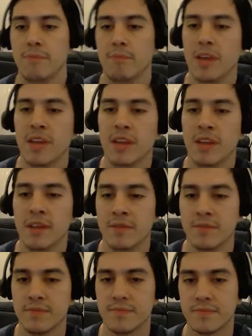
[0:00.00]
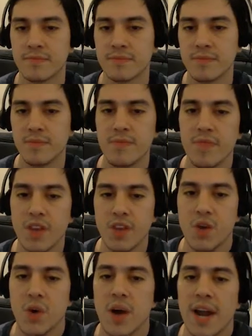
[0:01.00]
of playing,
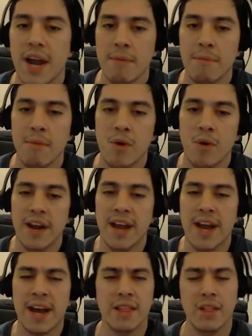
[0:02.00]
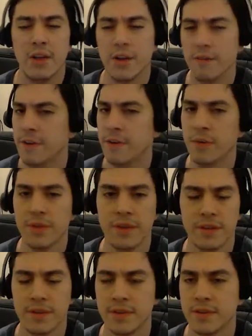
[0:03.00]
you know, an MMO, and I had a lot of fun with it.